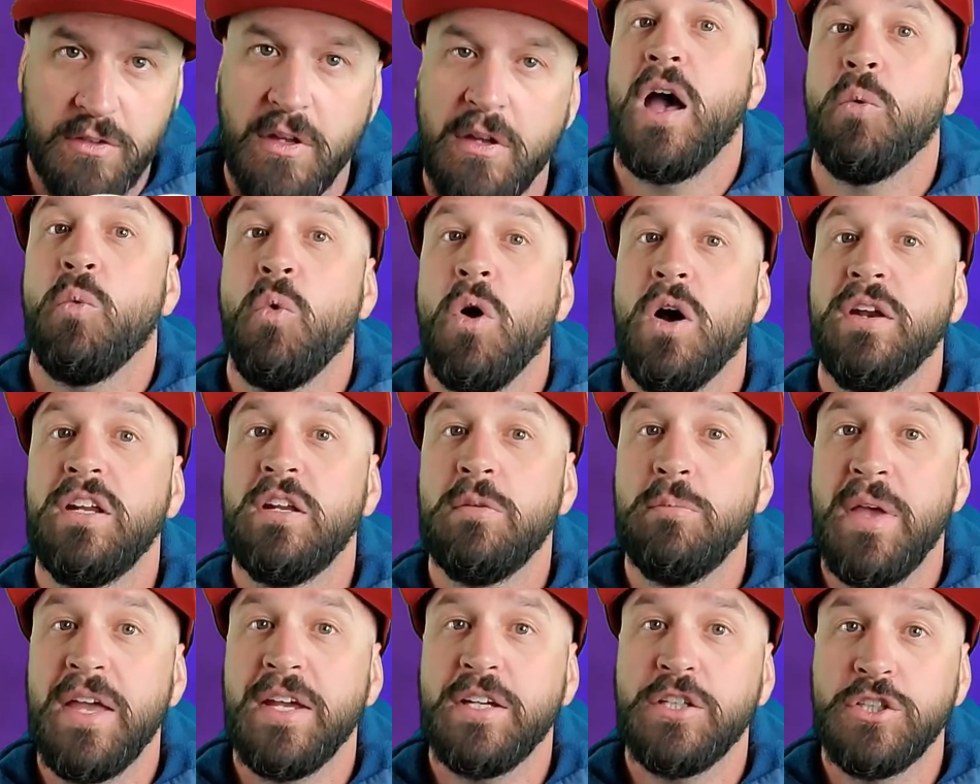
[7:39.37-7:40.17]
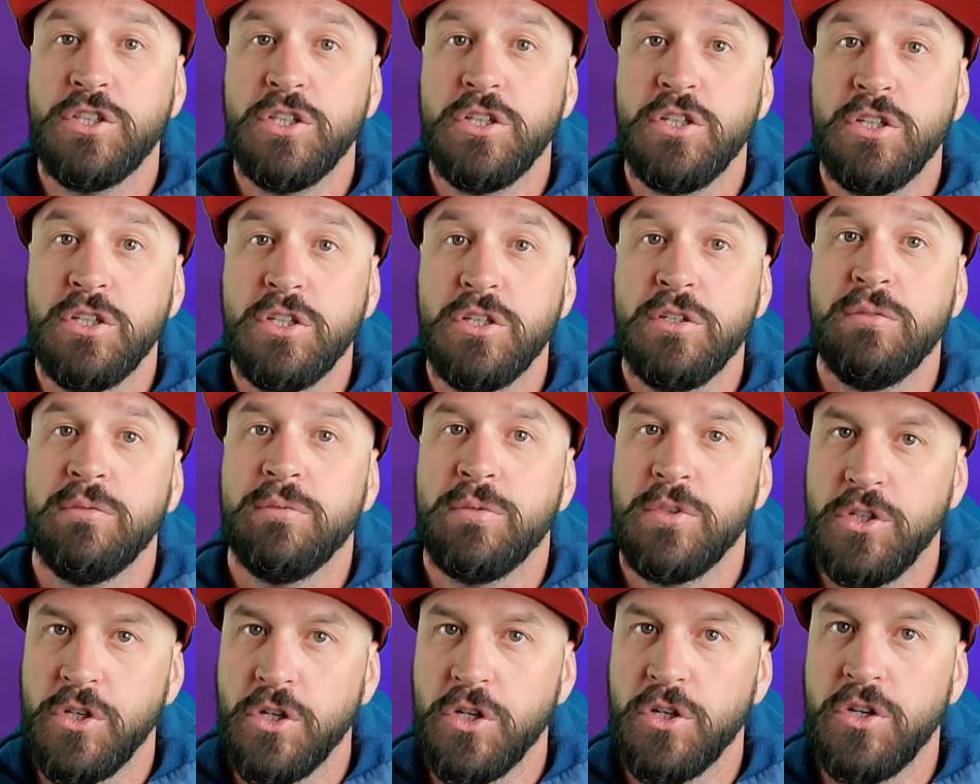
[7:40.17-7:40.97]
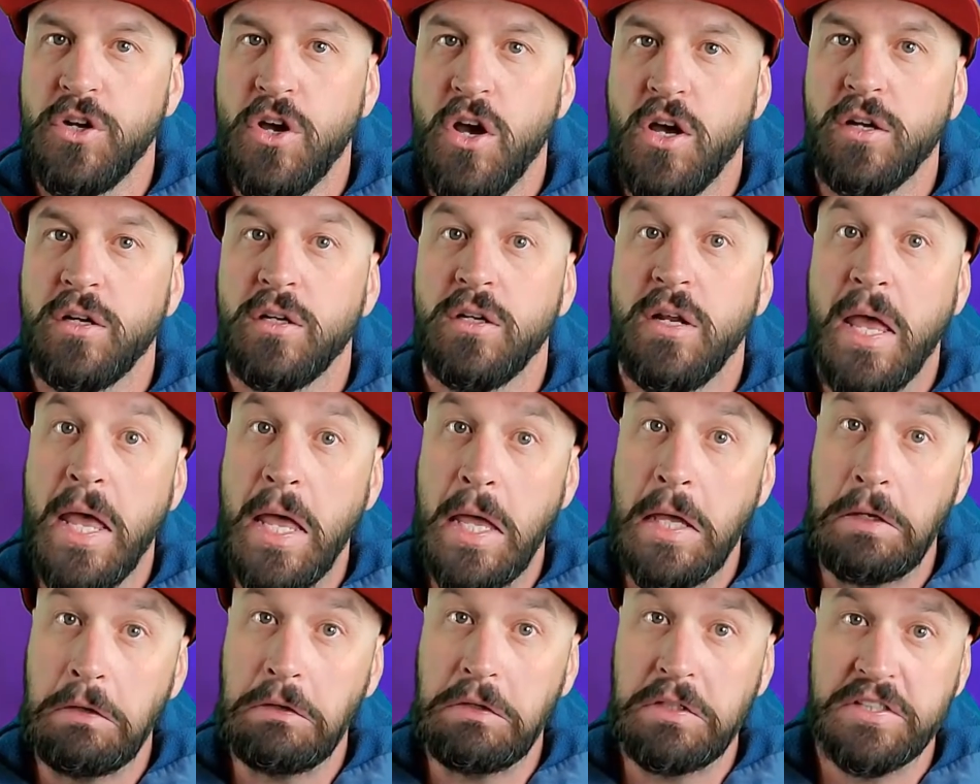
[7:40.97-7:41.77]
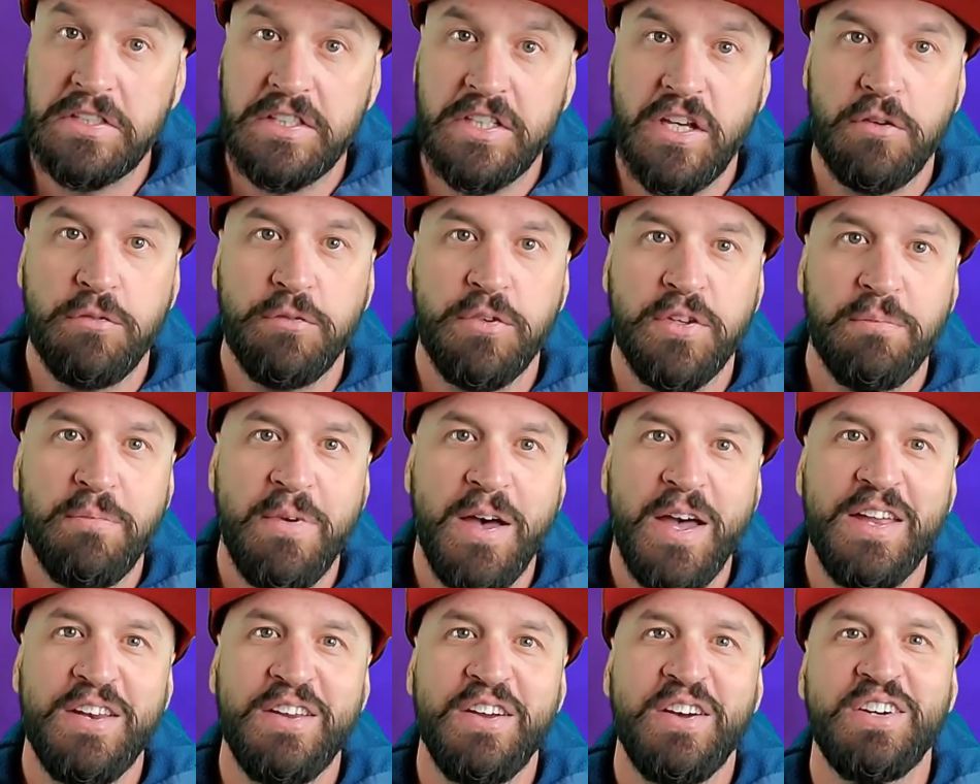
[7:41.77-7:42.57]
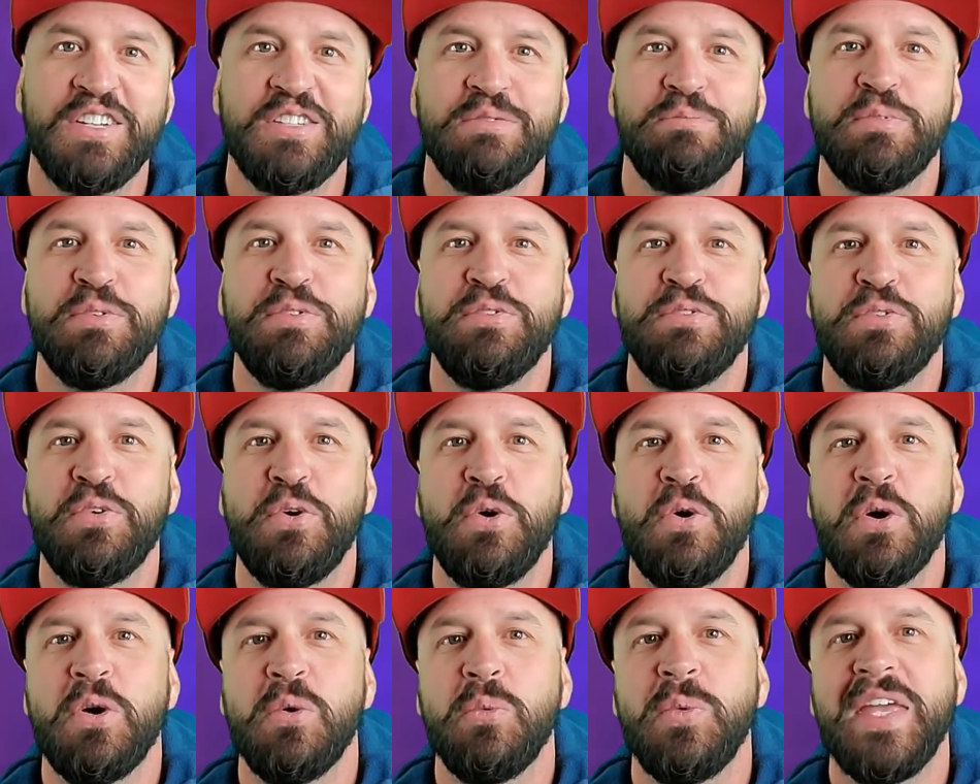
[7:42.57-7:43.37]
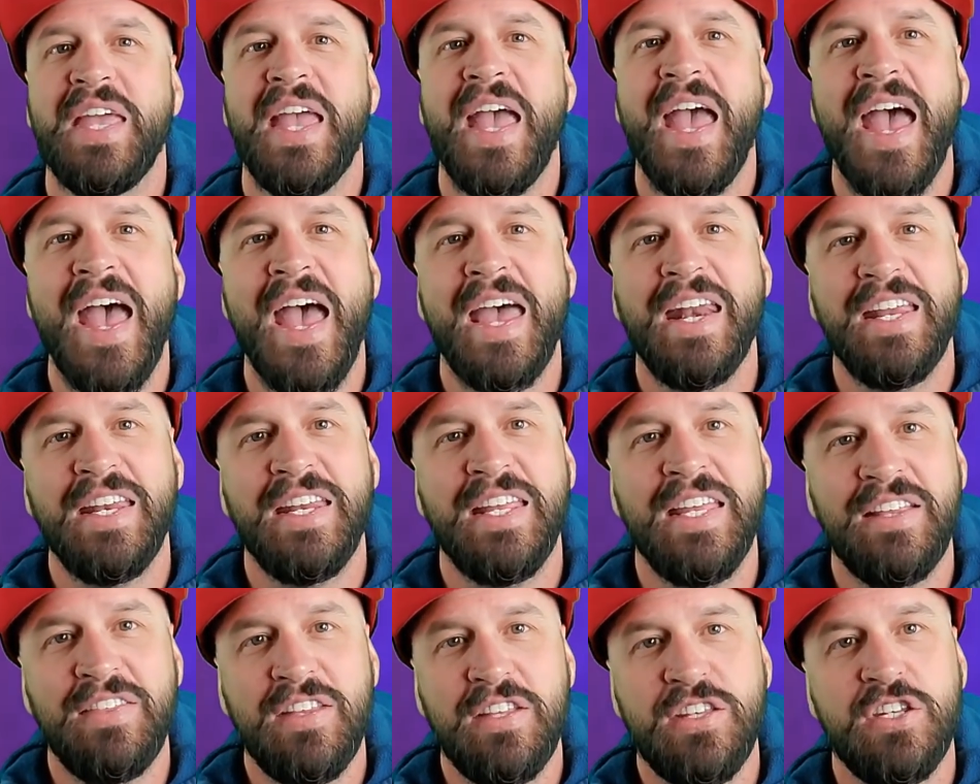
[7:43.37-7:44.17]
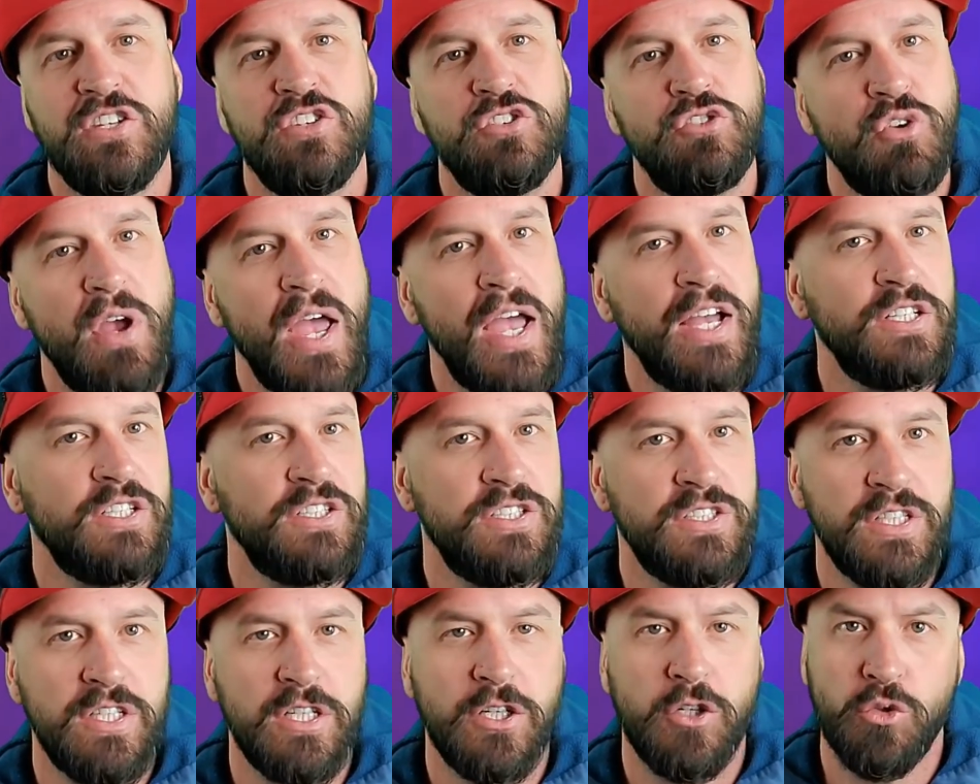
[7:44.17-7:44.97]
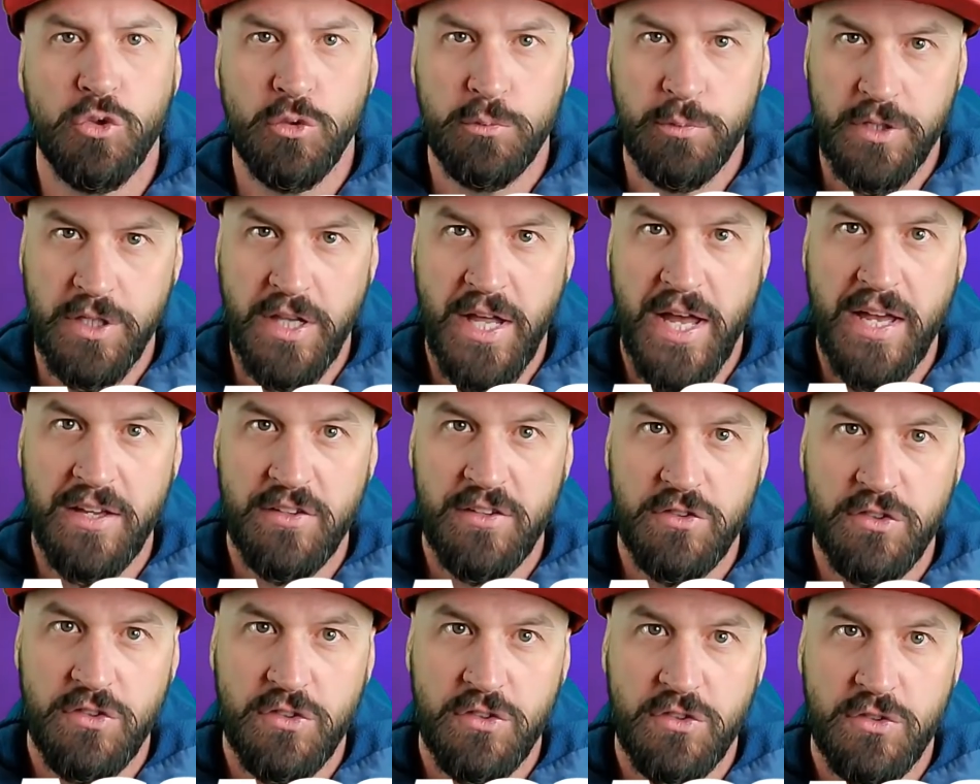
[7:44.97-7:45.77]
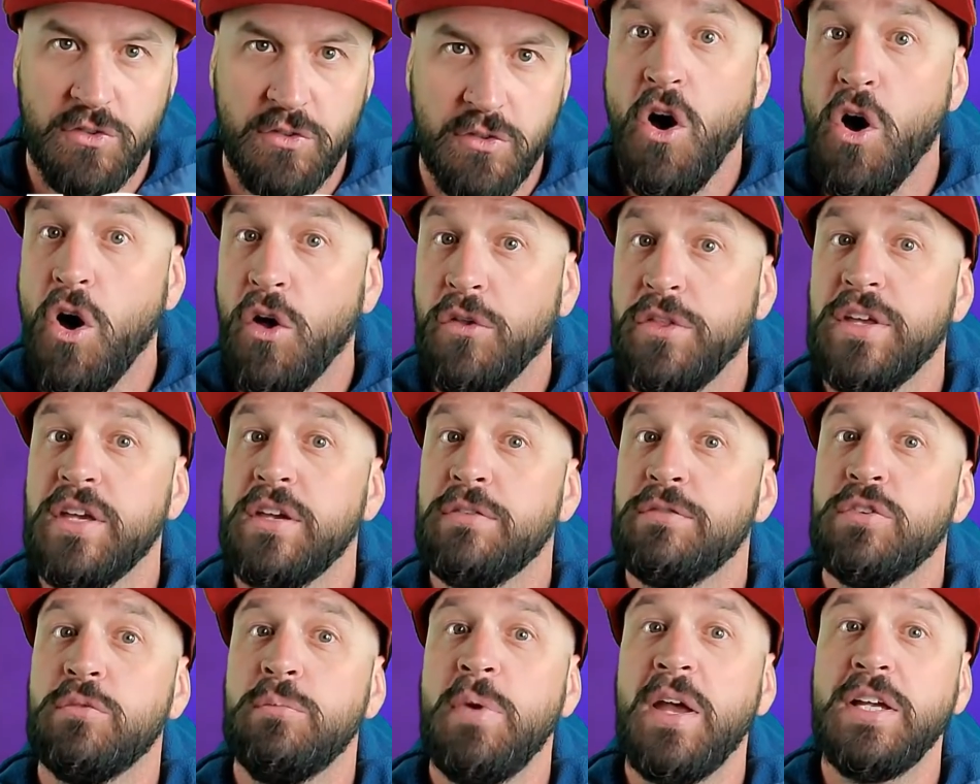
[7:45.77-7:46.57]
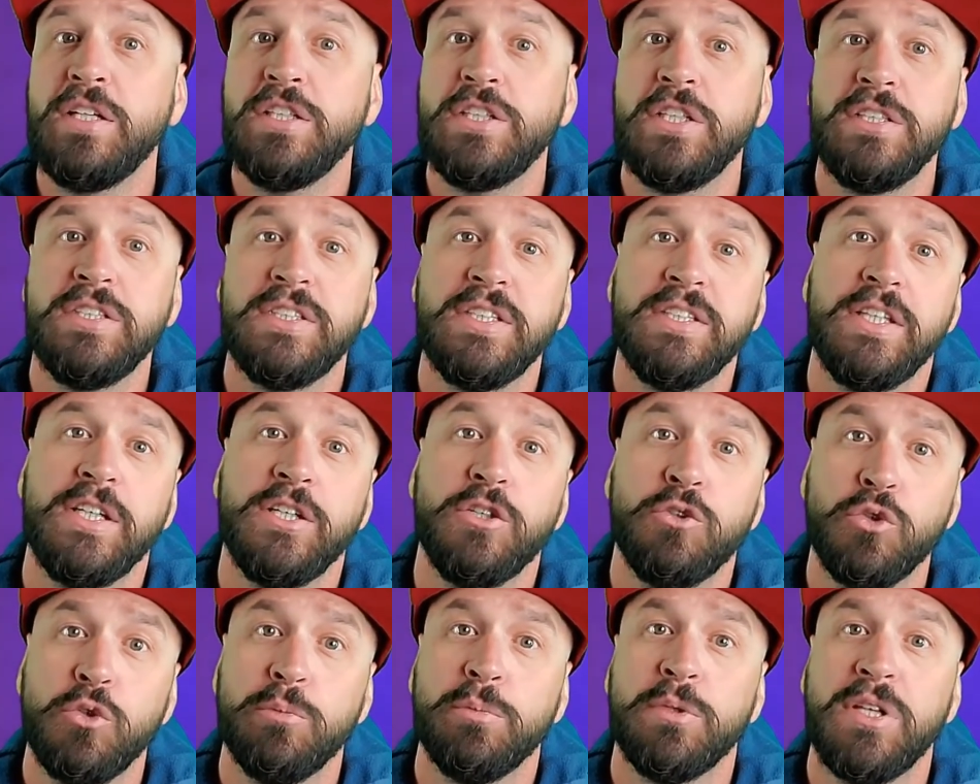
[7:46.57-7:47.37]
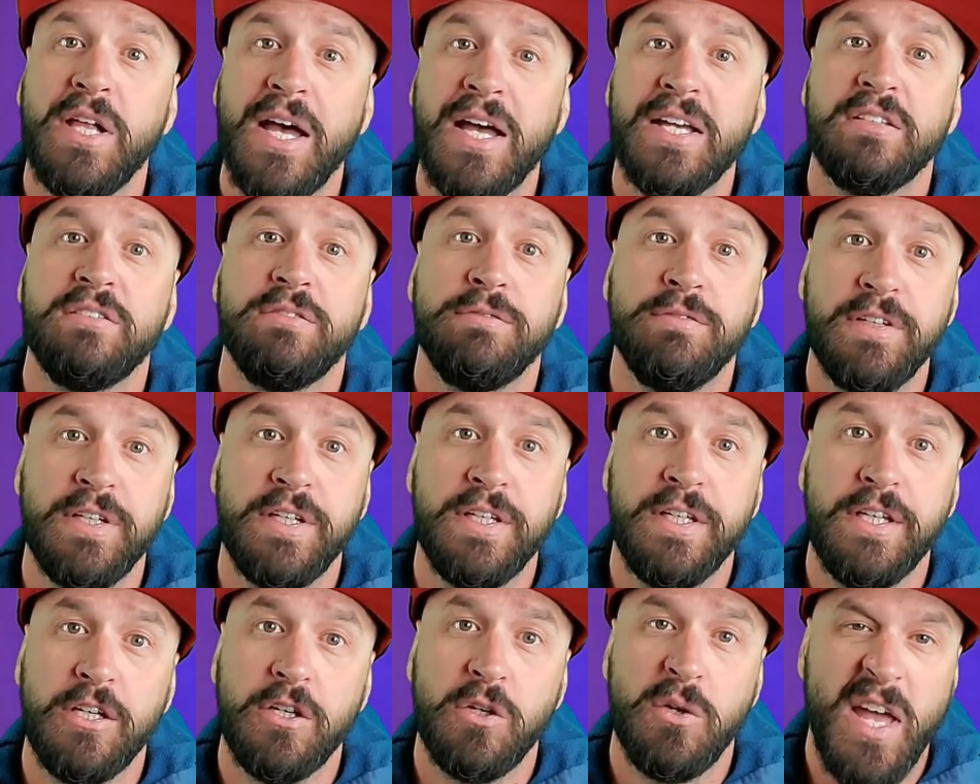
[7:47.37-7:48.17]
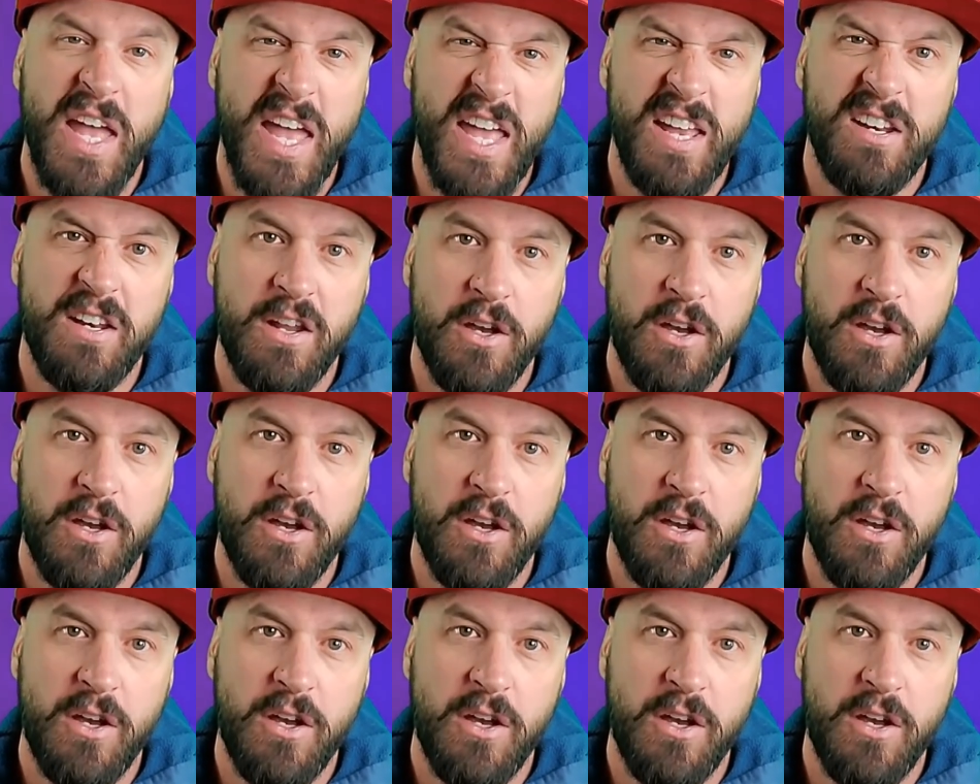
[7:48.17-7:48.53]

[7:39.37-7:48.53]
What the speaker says: I wanted to make sure your dog could handle itself with my dogs before we added in the distractions of the group class. All the information's in the group class video and